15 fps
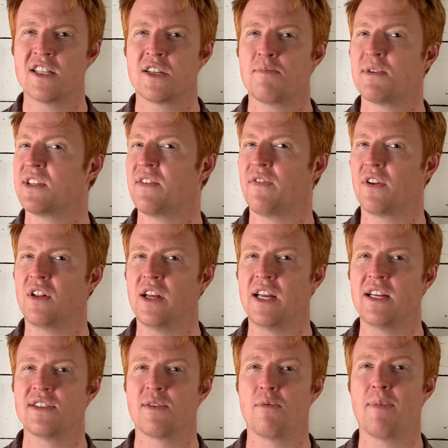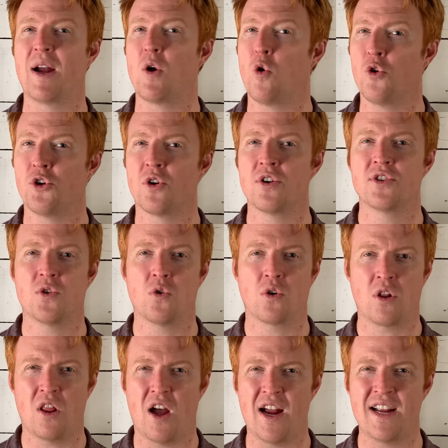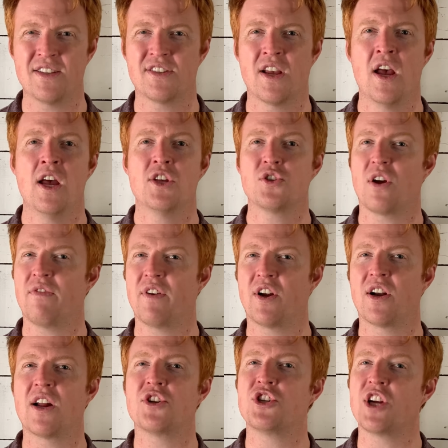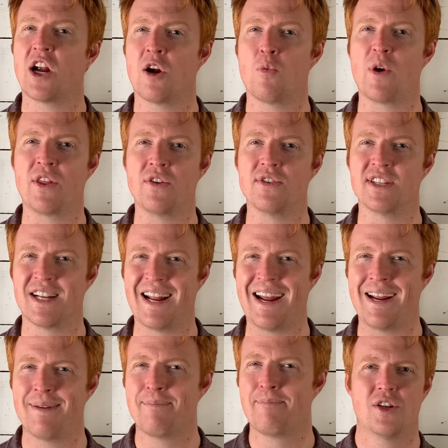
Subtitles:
specifically some of my older adult clients, so I figured I'd share it with you today.